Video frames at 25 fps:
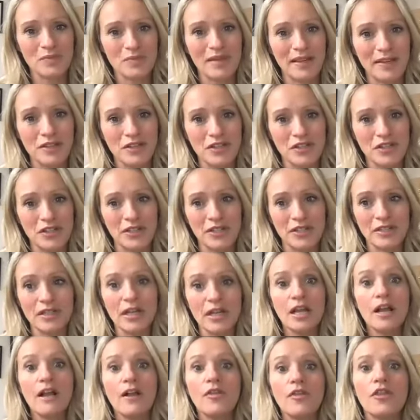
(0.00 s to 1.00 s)
mentioned,
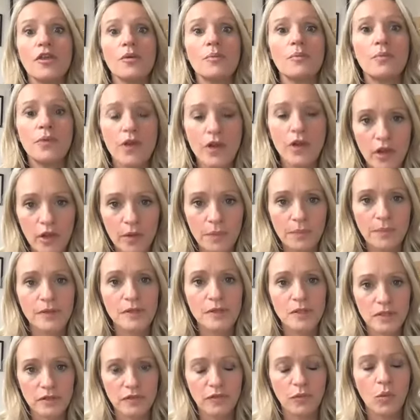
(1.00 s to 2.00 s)
the
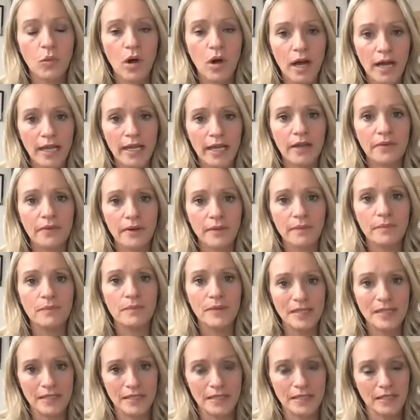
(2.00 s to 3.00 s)
purpose of why you're in
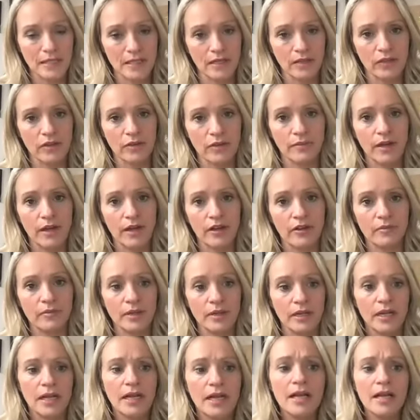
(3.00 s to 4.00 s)
business at the
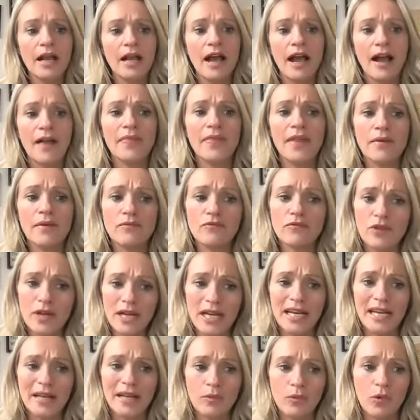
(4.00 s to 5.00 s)
moment? And then
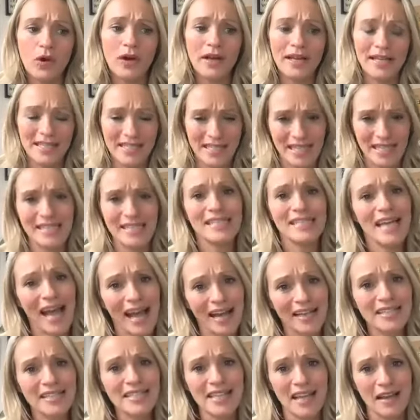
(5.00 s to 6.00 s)
really, what is this
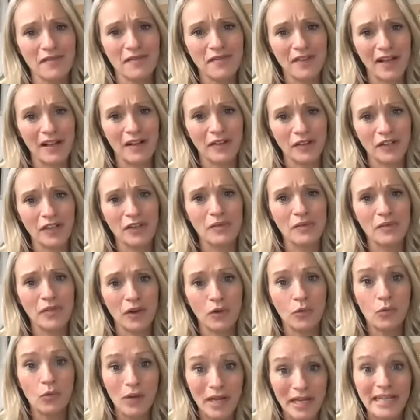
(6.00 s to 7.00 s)
asset value
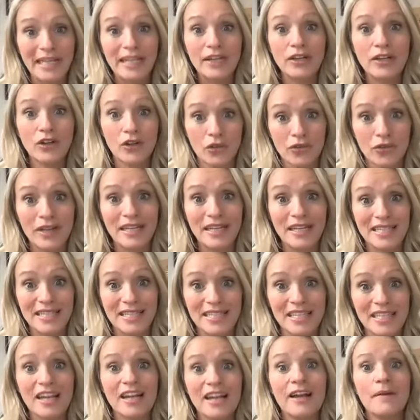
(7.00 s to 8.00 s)
that will
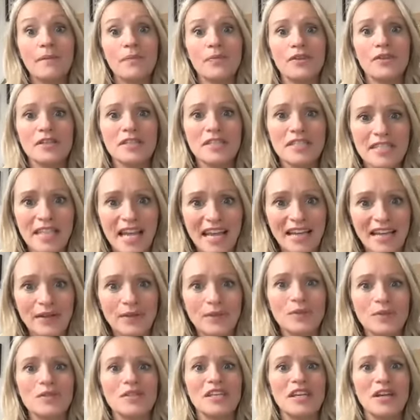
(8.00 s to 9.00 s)
increase the
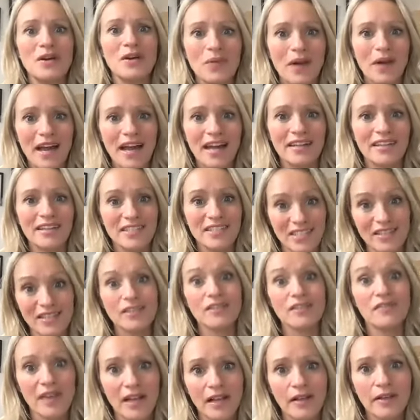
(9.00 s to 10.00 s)
sales, the awareness, and the
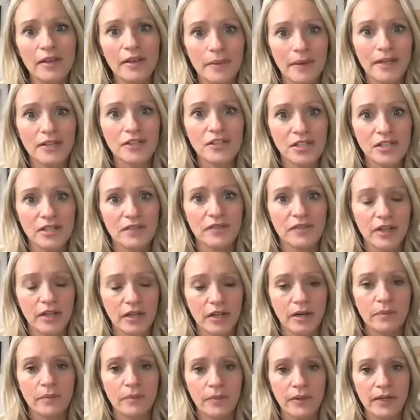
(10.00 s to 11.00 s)
valuation of your
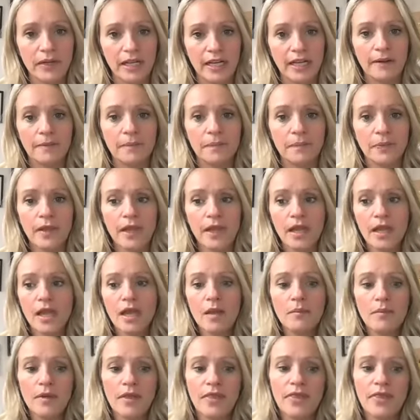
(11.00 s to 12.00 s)
company? But